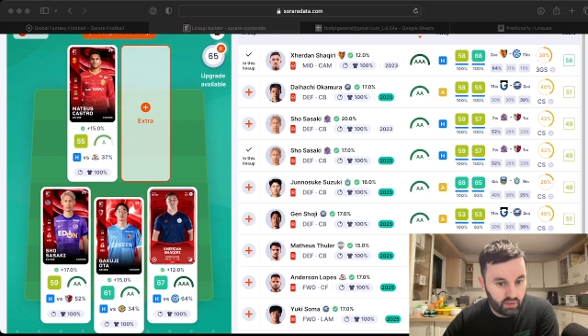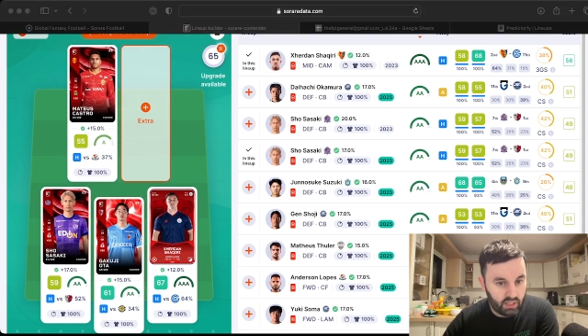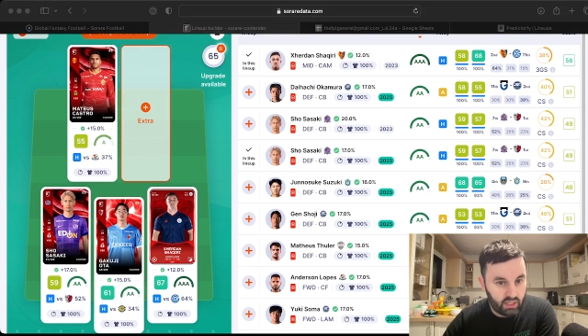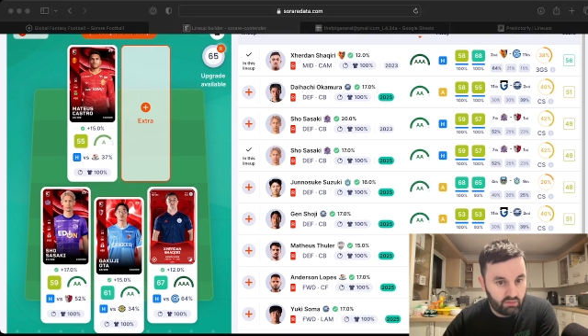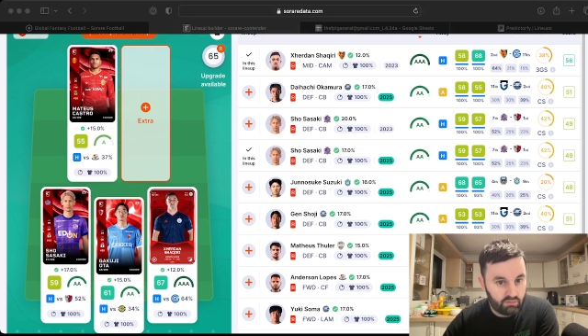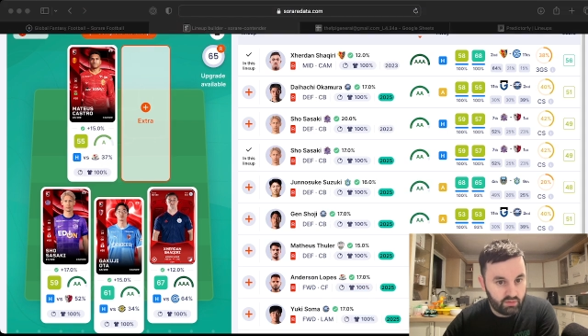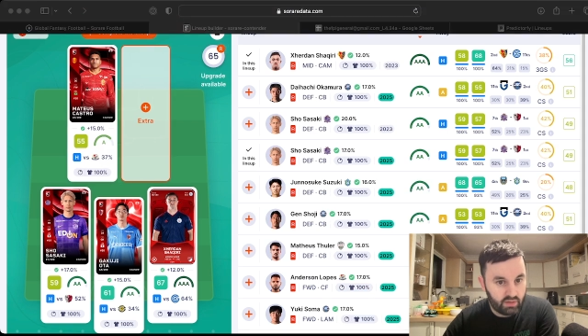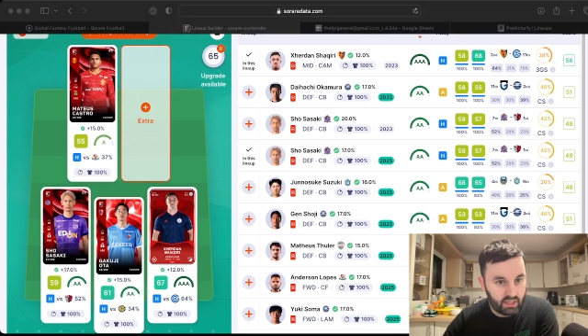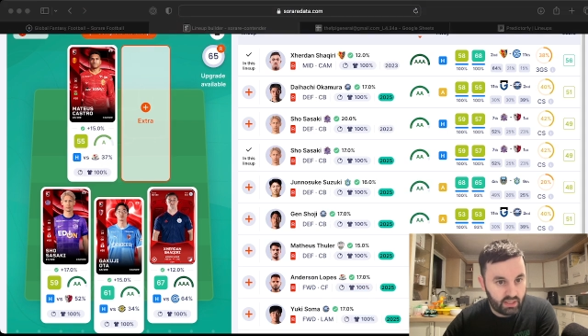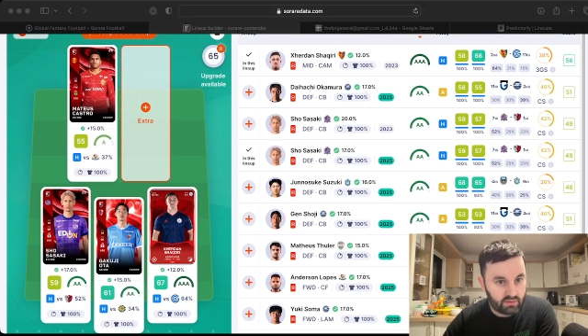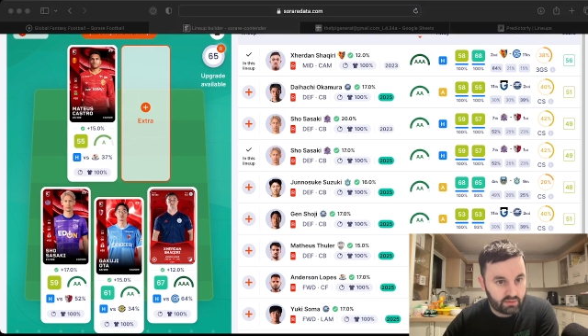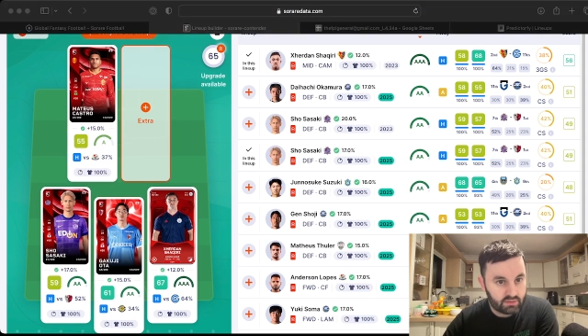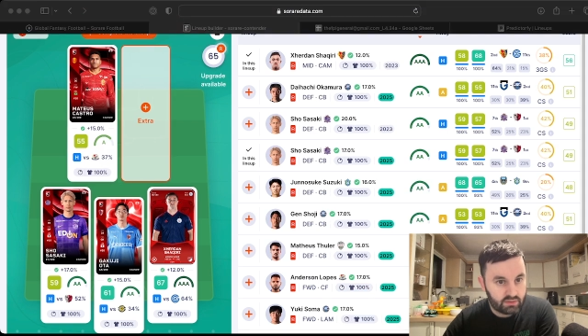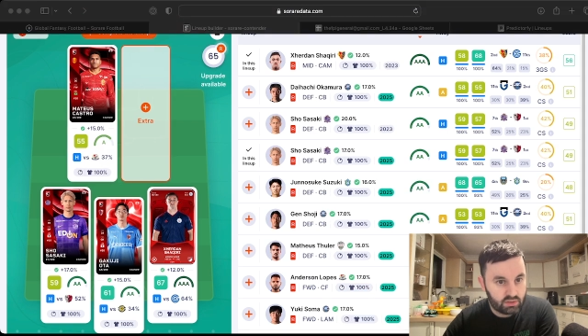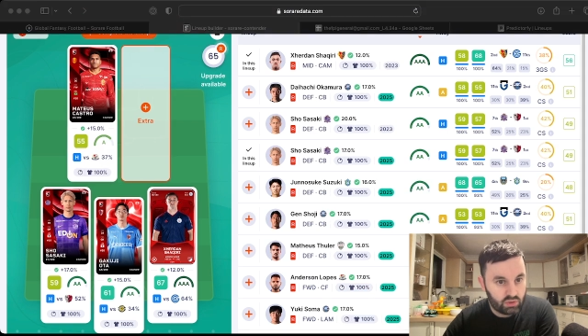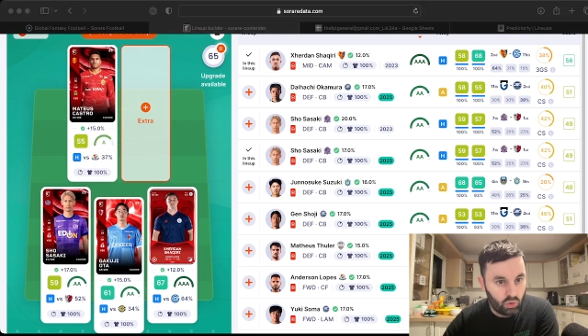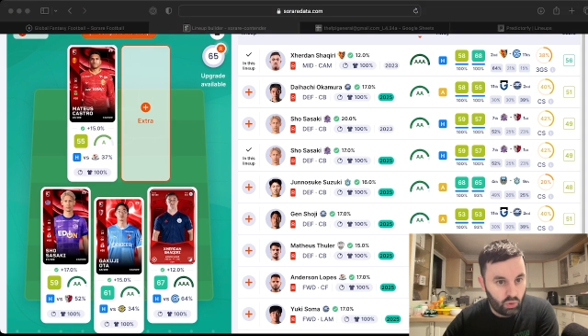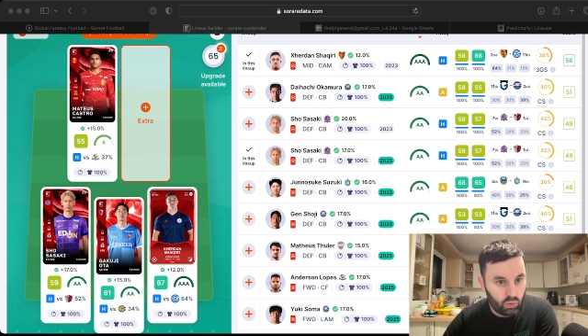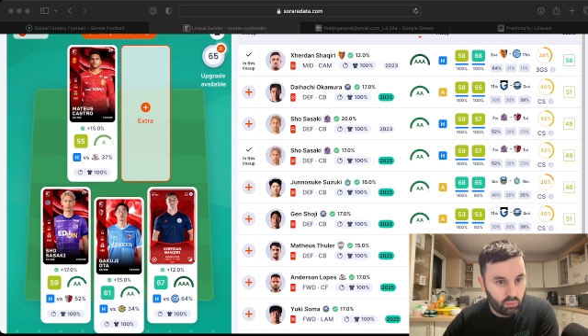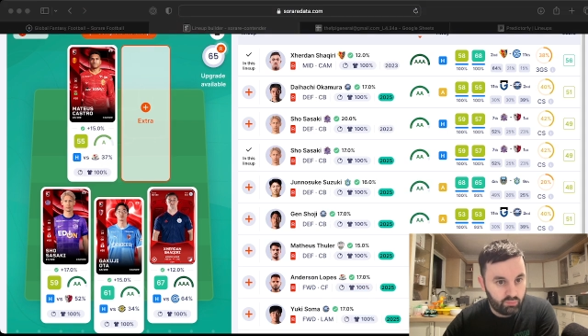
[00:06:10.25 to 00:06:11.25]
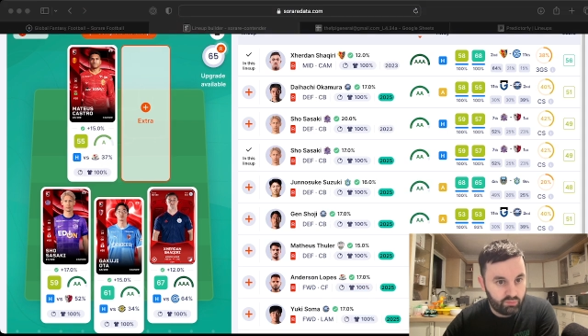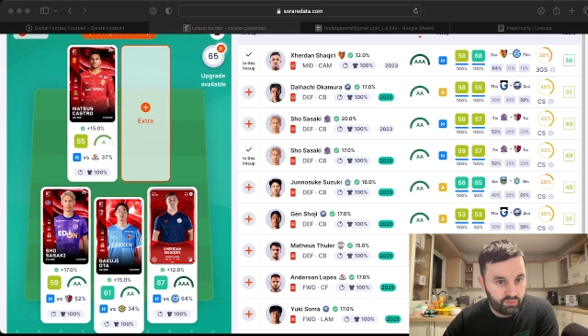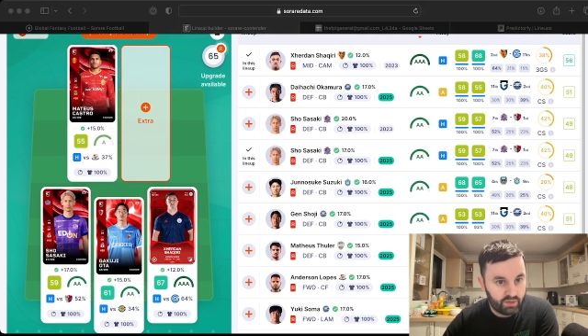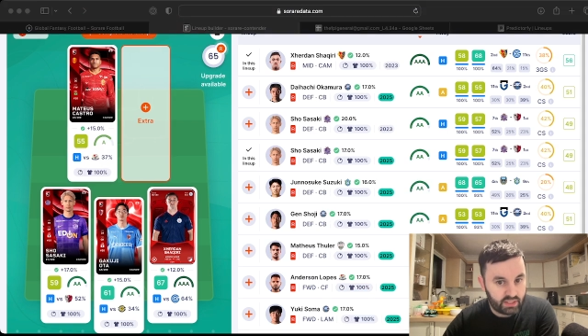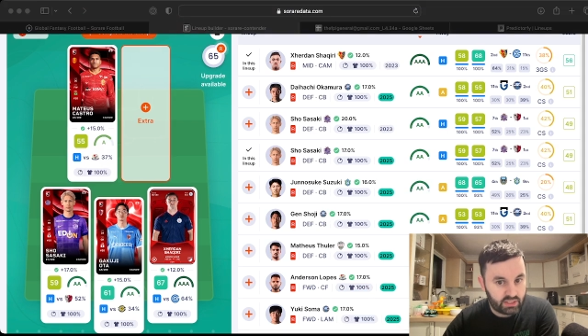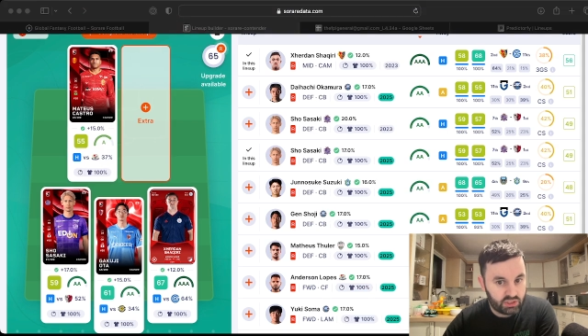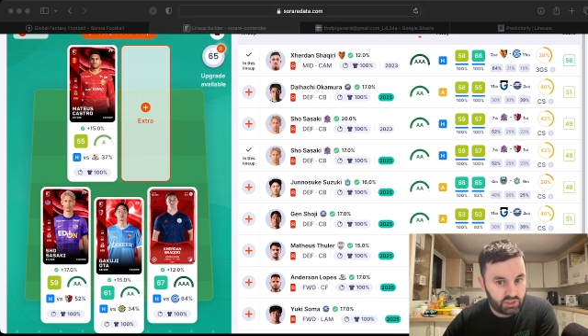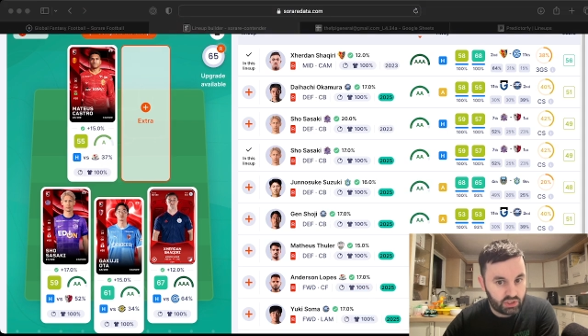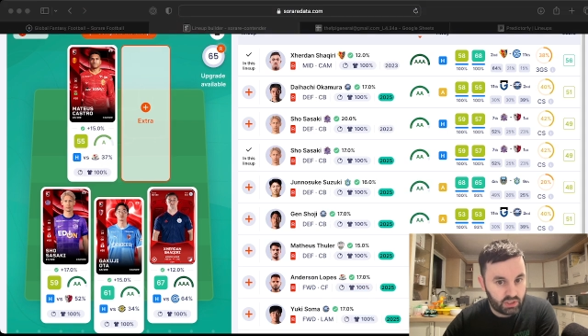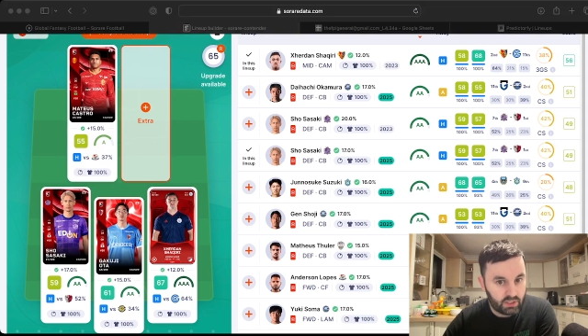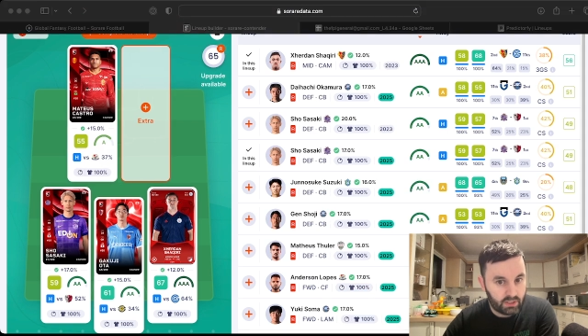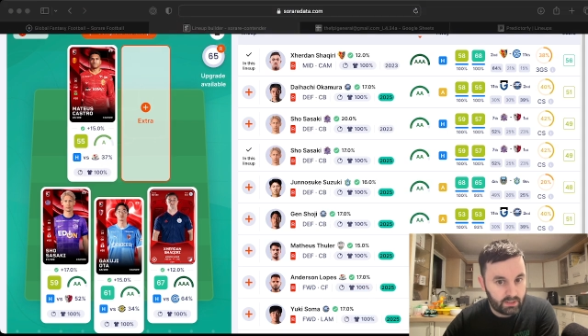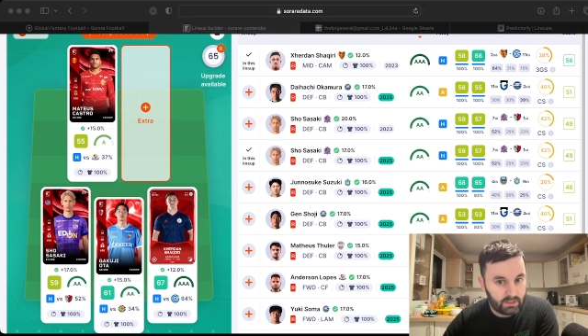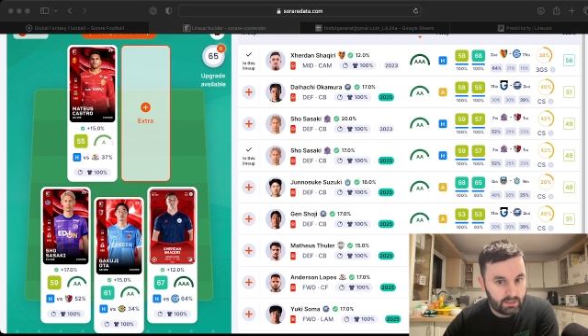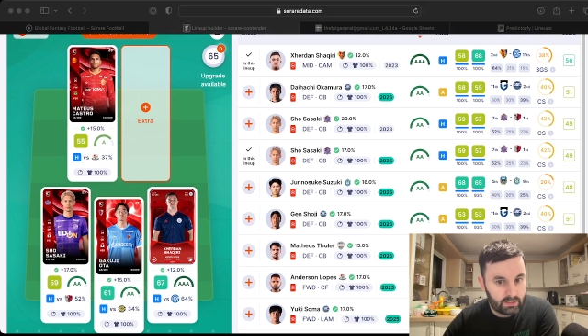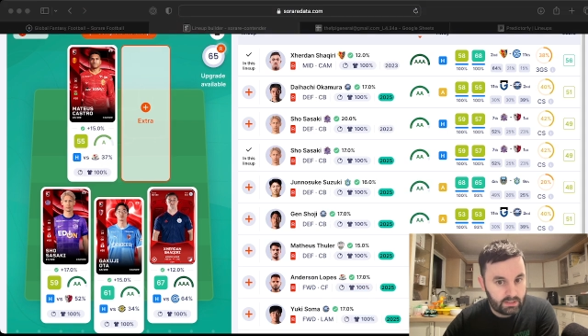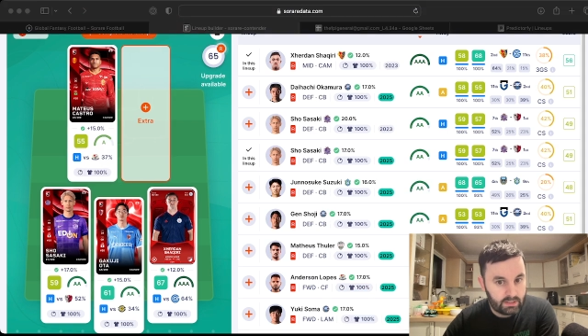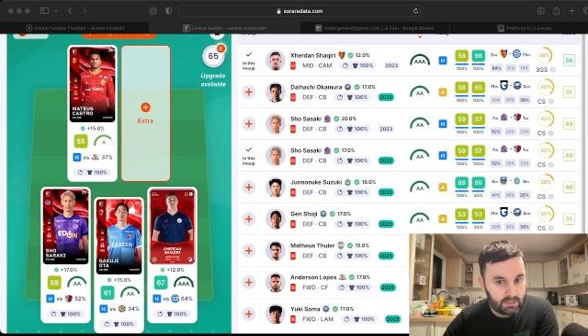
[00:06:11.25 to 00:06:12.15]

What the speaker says: anything else, home fixture,